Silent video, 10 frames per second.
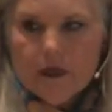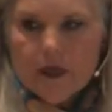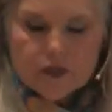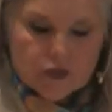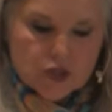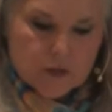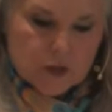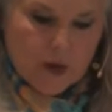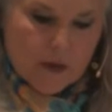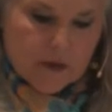And so she was
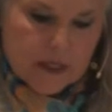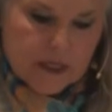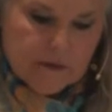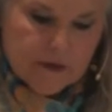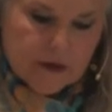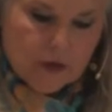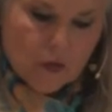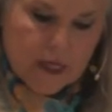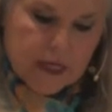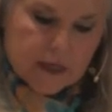probably getting very
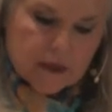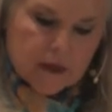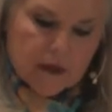weak